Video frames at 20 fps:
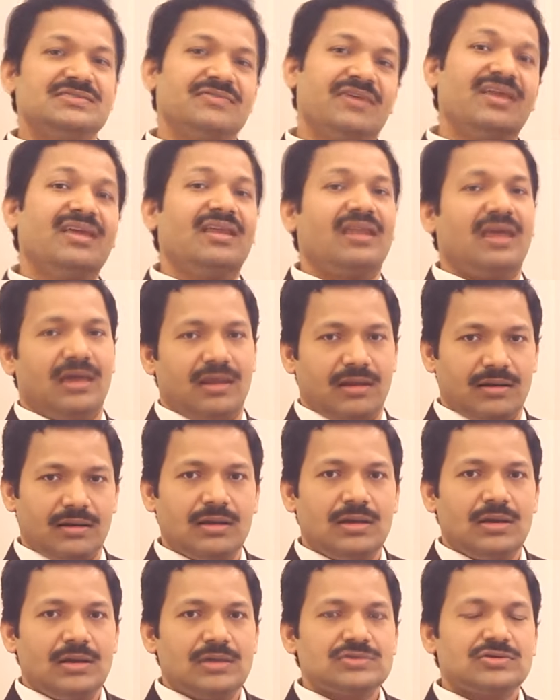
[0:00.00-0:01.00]
very rare.
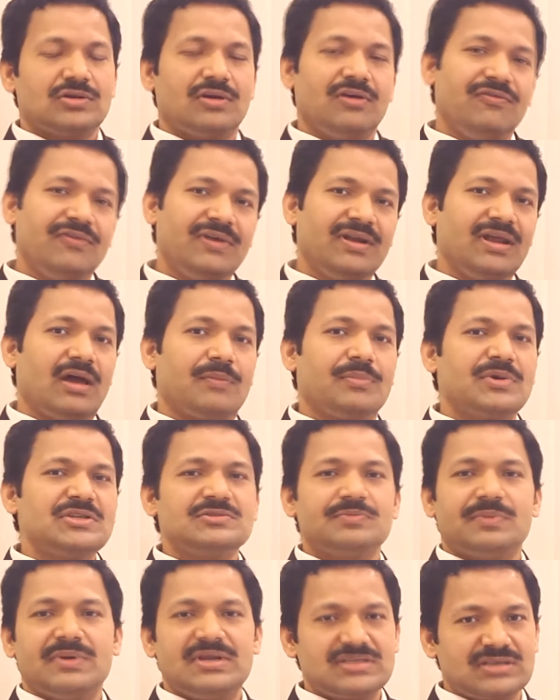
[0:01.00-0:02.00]
So if it happens,
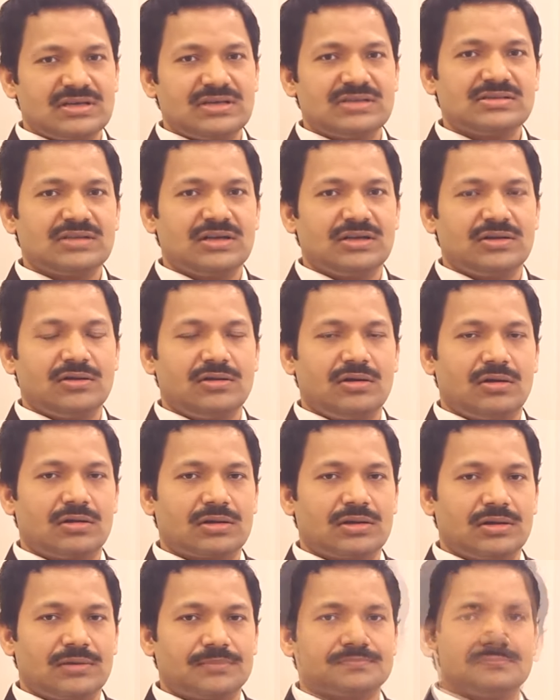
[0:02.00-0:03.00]
please consult your
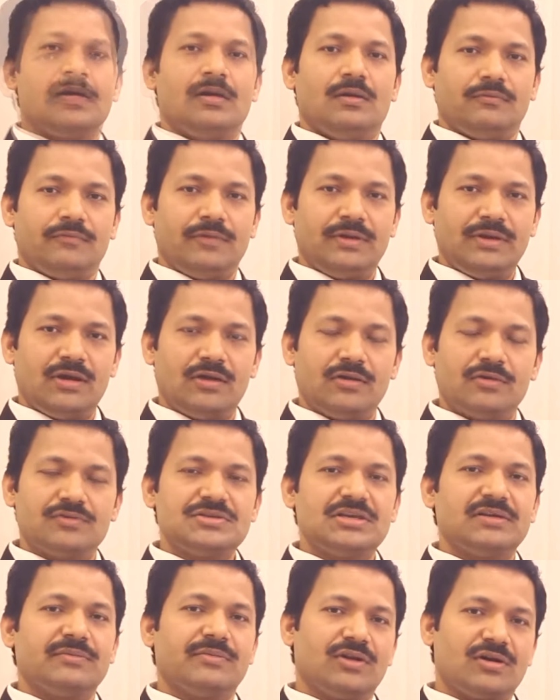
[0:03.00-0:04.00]
doctor. When you are
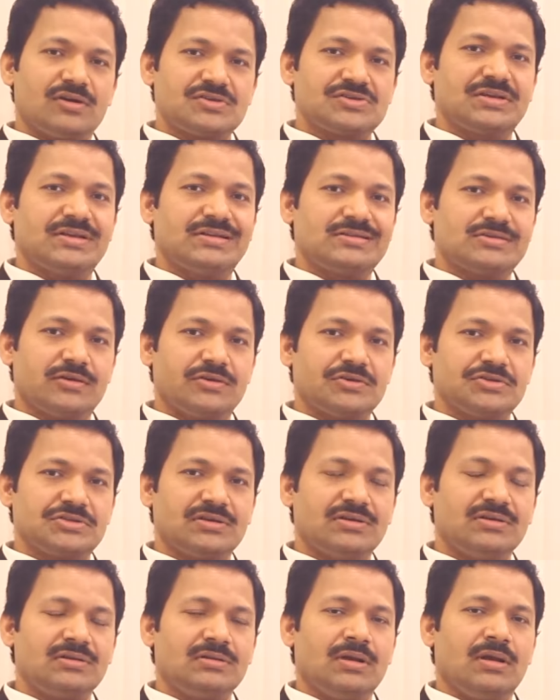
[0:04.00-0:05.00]
using minoxidil
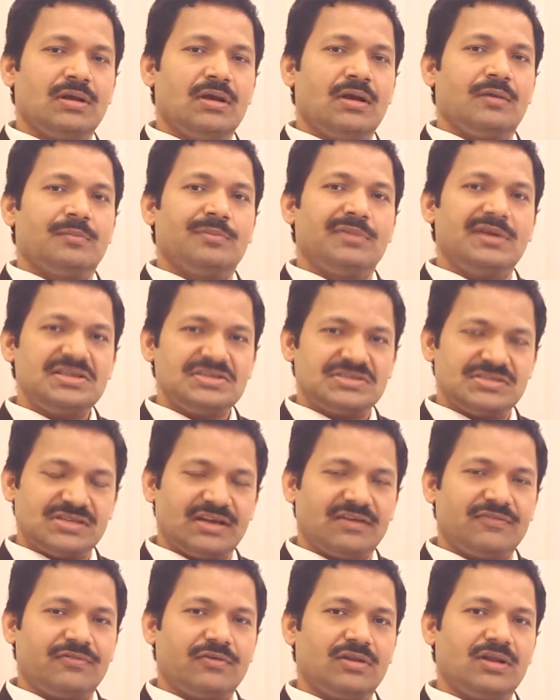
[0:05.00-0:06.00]
solution, please
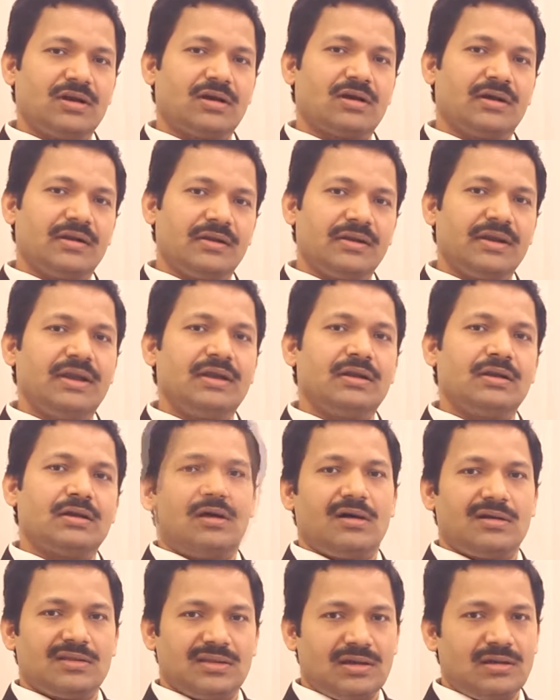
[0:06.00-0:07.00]
check for the content
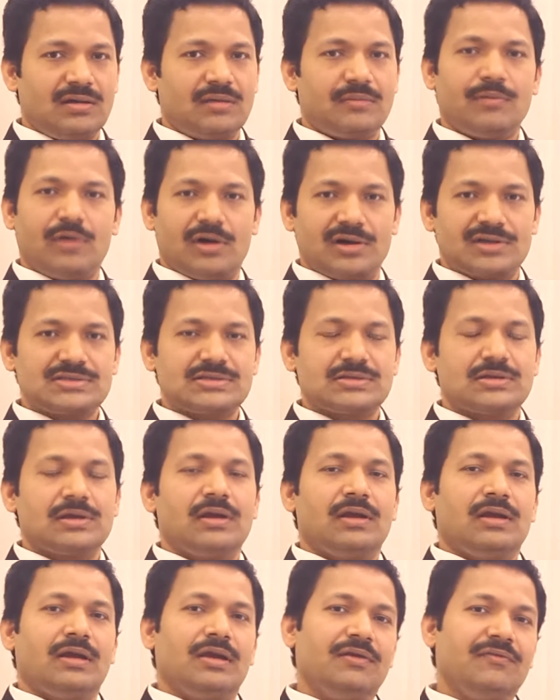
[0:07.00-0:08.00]
on the box.
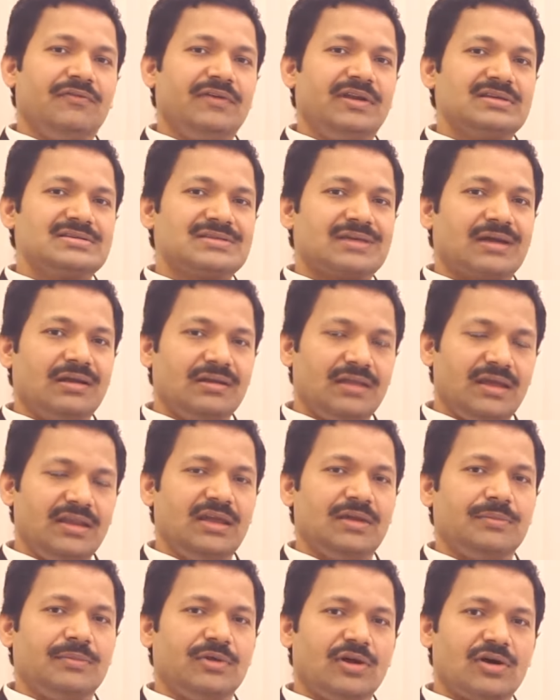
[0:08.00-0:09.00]
If it is
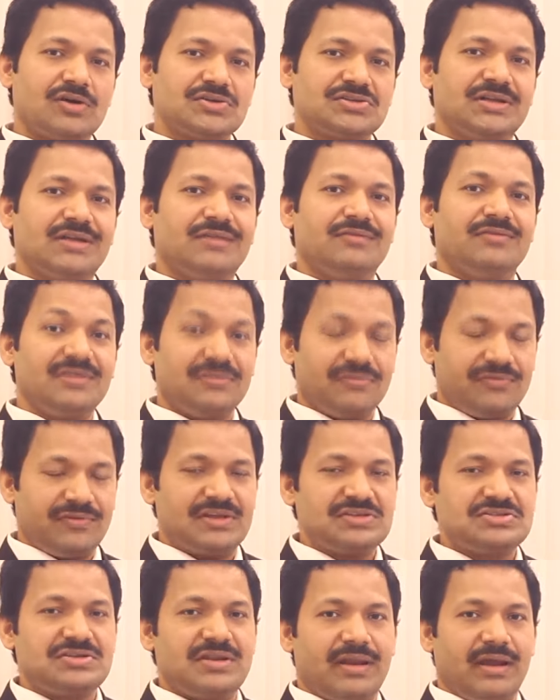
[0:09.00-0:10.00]
containing minoxidil with
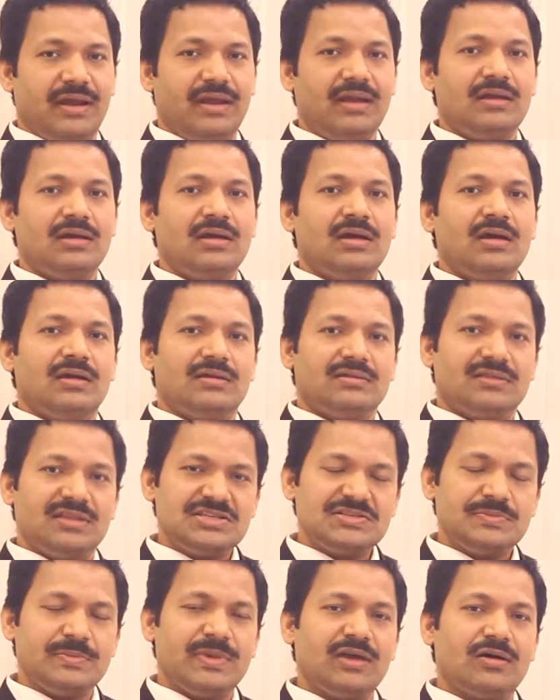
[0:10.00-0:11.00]
finasteride,
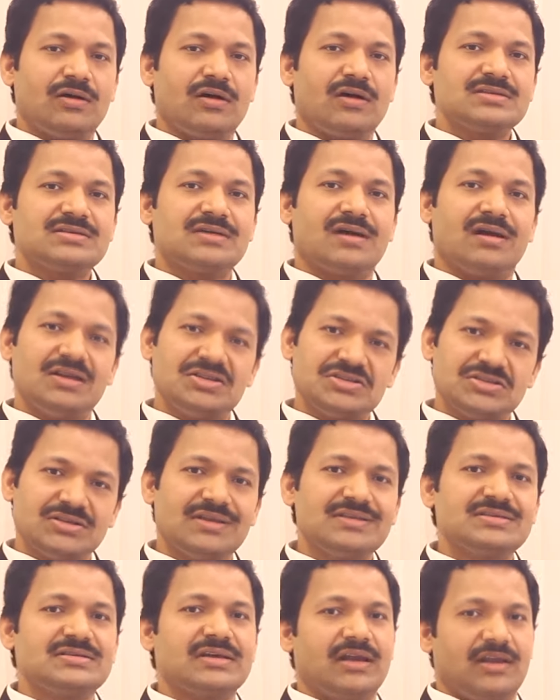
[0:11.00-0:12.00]
this may cause
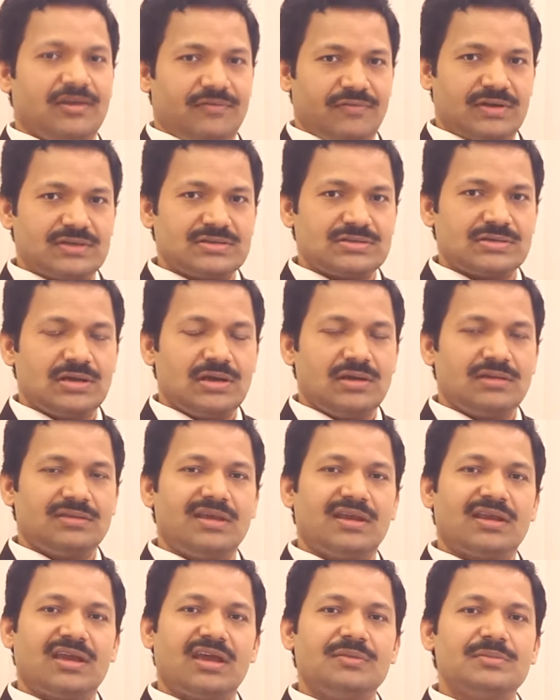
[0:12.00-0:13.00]
additional side effects.
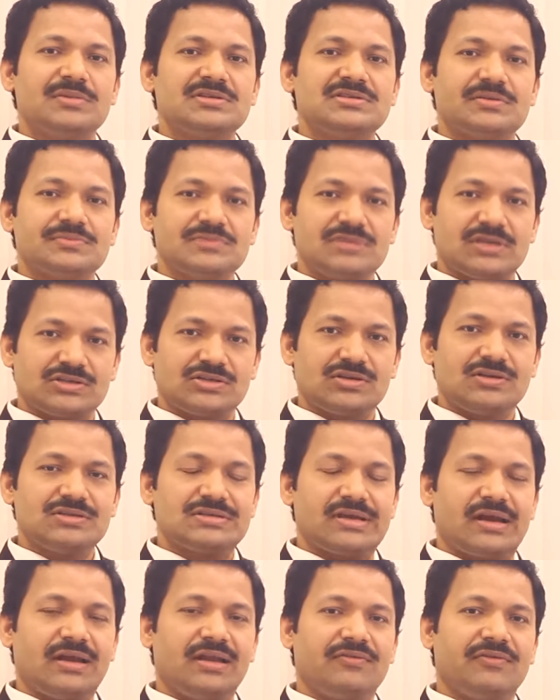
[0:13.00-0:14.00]
There can be some sexual
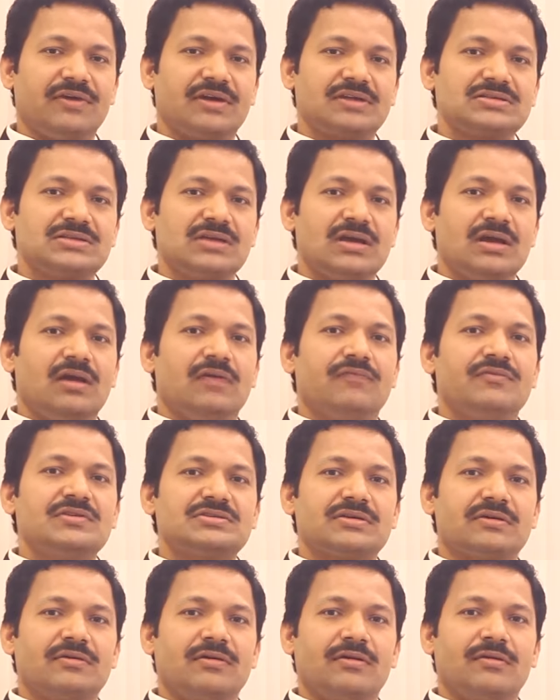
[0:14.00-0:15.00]
side effects which
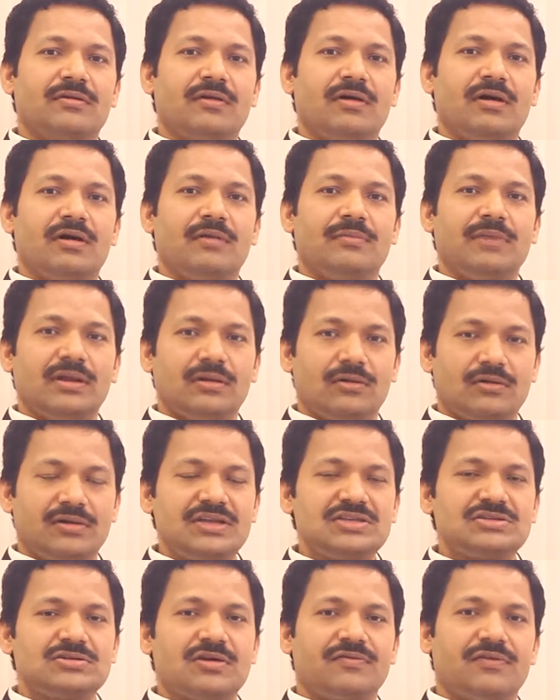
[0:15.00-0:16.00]
can uh, be
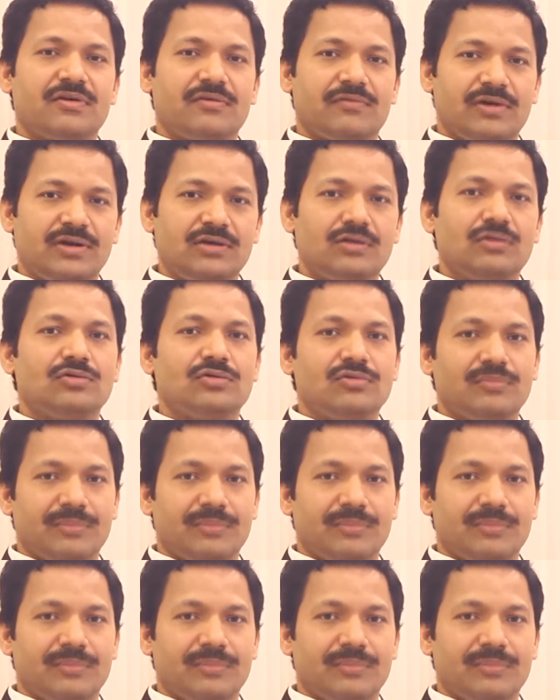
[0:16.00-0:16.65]
noticed after 1 to 2